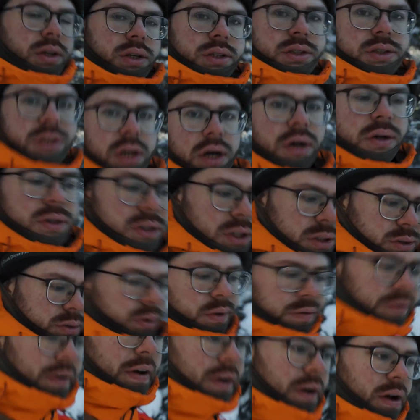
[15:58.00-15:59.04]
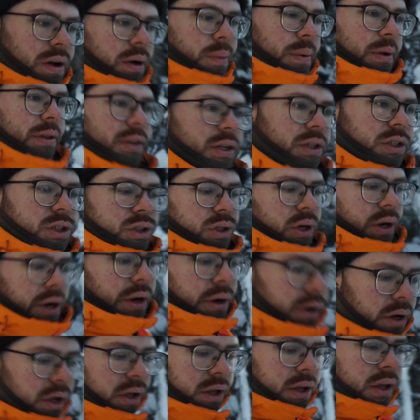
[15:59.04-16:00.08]
So since we found out about this
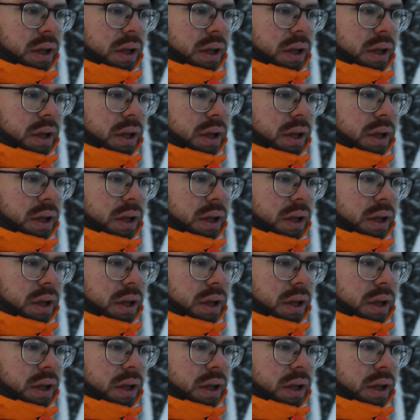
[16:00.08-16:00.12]
trail,